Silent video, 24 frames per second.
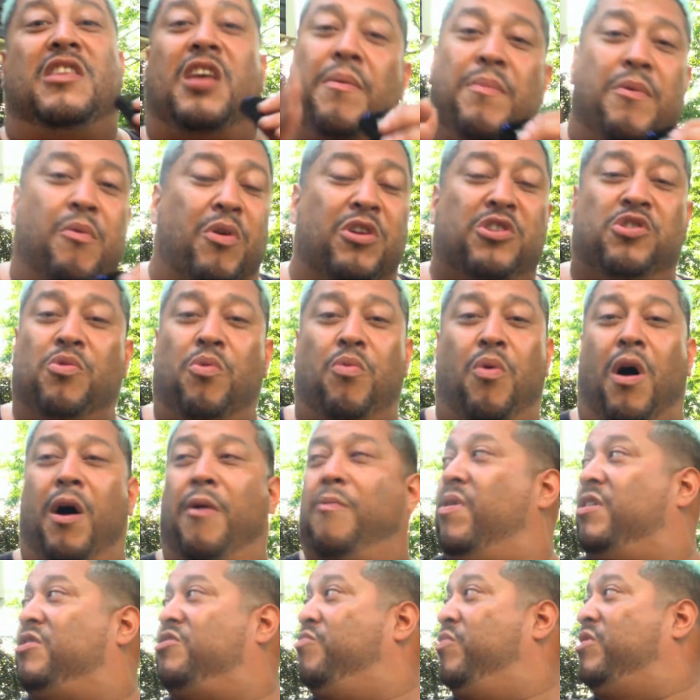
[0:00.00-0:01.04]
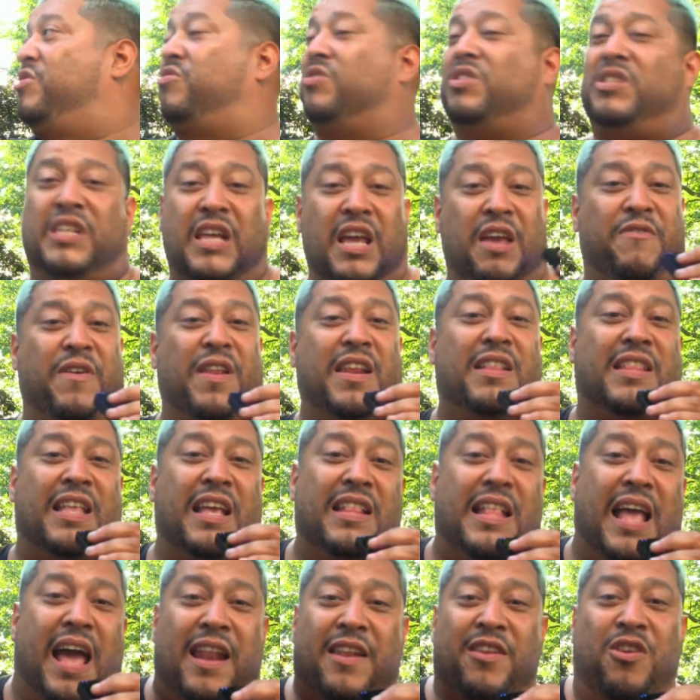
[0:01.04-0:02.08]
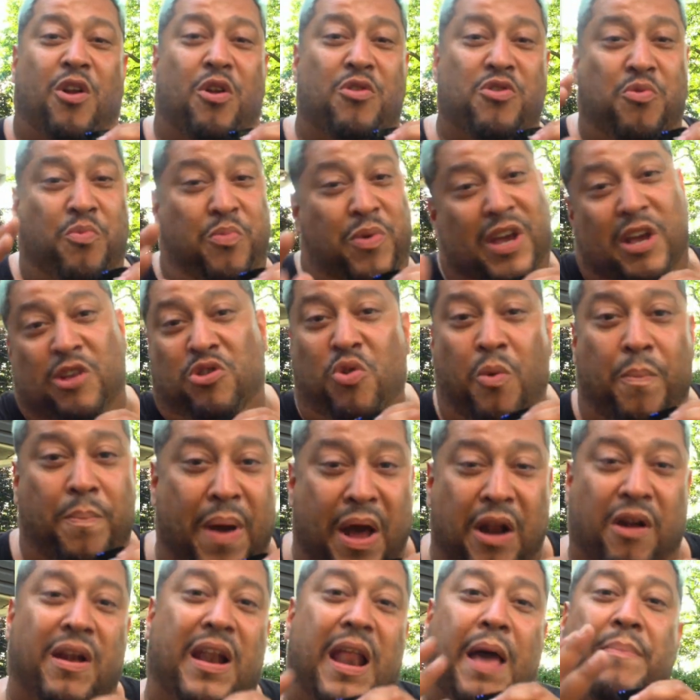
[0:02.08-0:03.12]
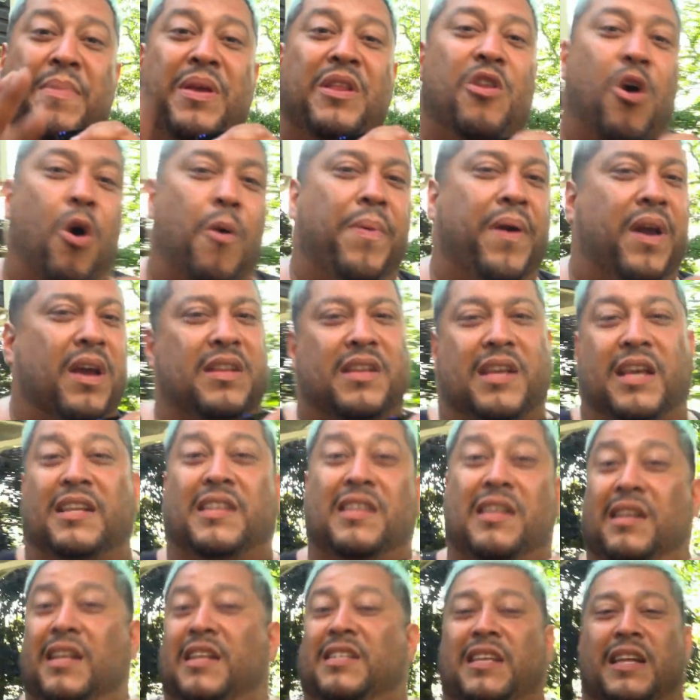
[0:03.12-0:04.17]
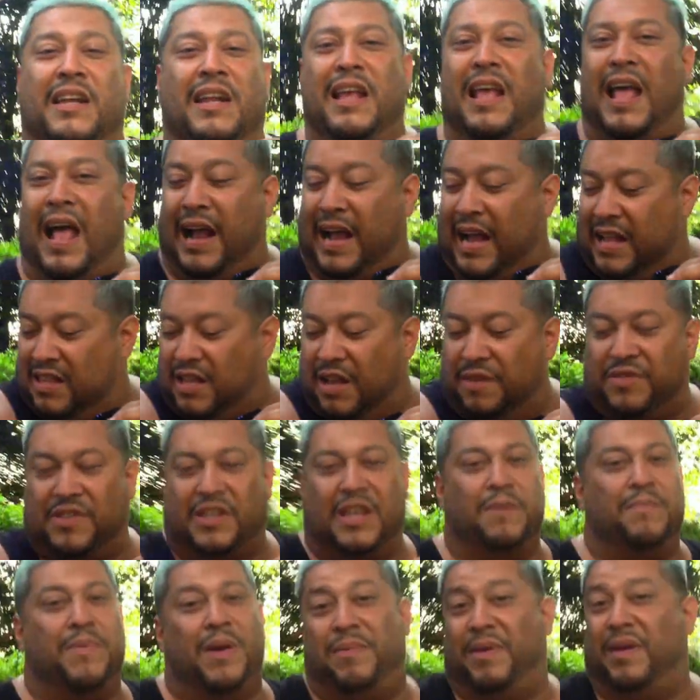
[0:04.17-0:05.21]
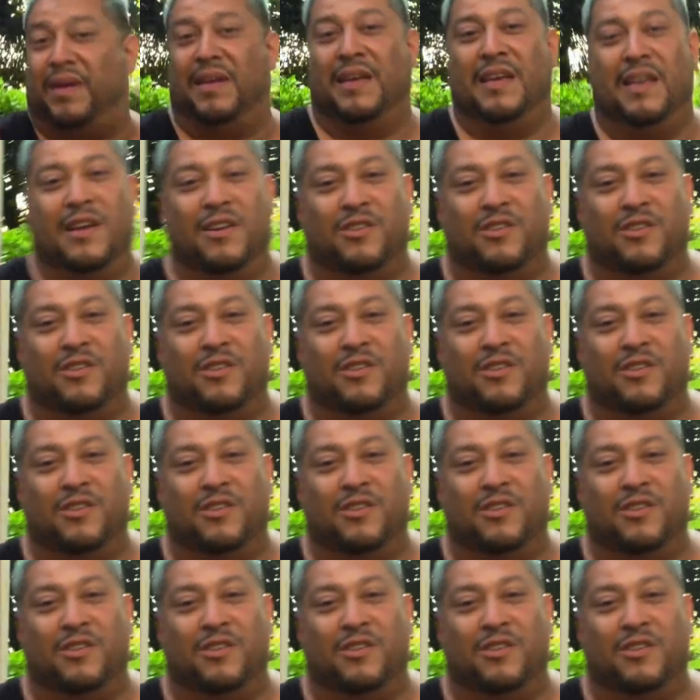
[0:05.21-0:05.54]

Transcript: Tell me what you want, what, what you see. If anything that, you know, you, we could do better, let me know. Because, listen, I got tough skin, baby.